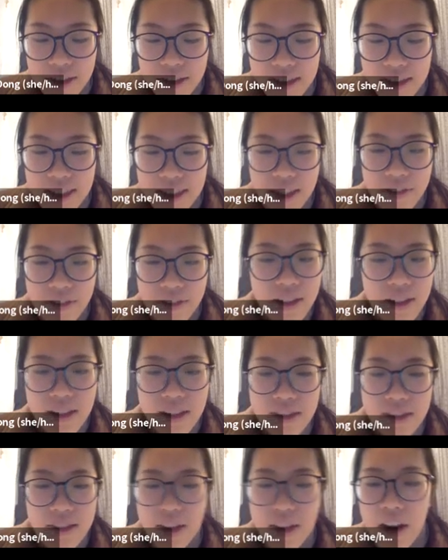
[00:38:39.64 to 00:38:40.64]
7.
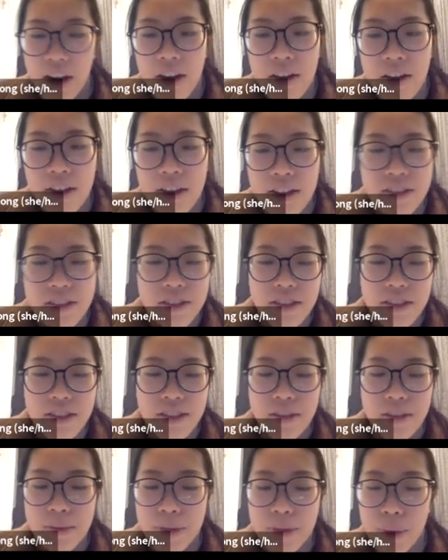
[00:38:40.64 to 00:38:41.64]
It's not. It's just
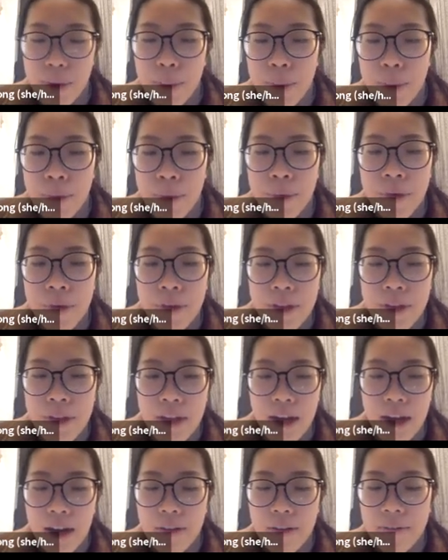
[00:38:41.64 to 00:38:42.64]
a normal
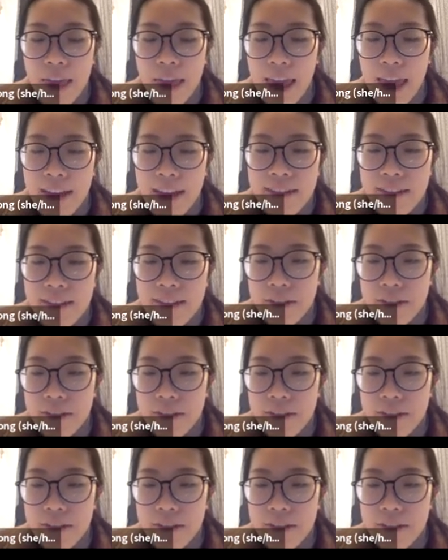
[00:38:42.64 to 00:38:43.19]
and.